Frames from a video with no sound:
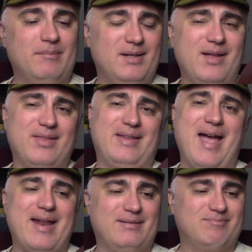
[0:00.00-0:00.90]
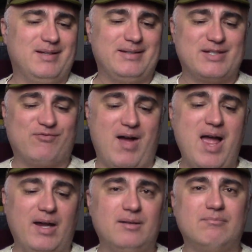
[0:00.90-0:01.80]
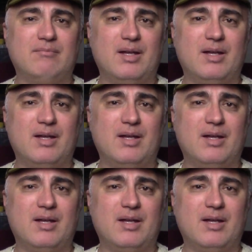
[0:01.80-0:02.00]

But other than that, it's fine.